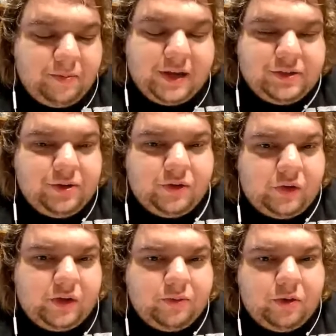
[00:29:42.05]
But I still
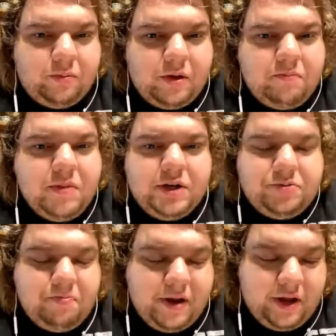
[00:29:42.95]
thought they were going to be
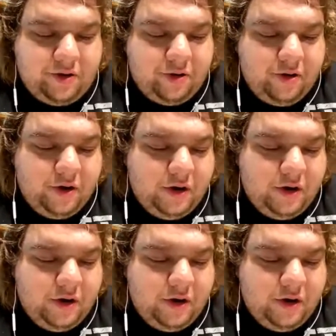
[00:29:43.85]
much better.